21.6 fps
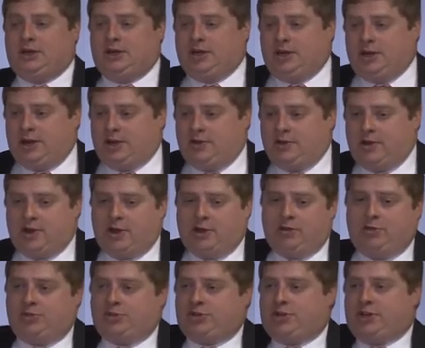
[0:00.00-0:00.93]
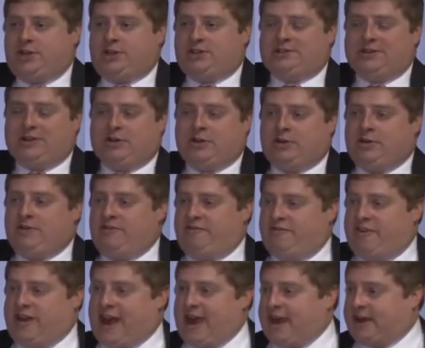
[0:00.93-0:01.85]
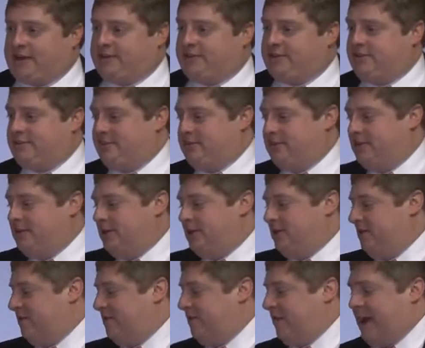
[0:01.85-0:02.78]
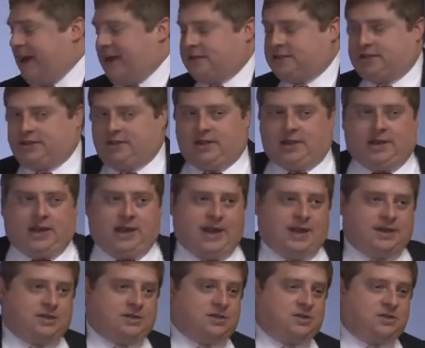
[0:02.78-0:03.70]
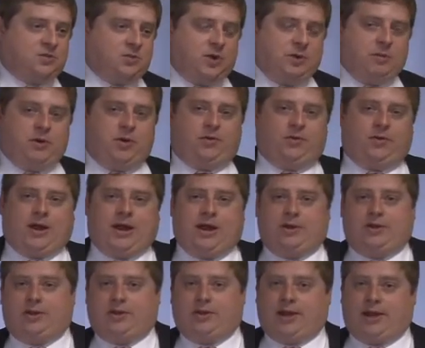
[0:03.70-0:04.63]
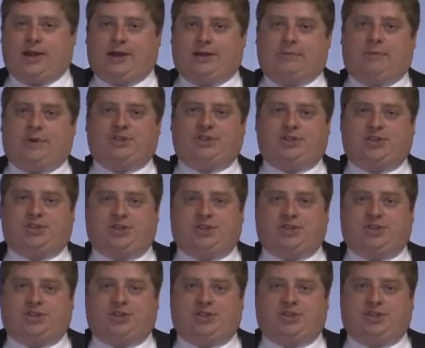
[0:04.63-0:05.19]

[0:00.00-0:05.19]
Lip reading: You know, the ocean is all the facts of the case, swimming around you like a bunch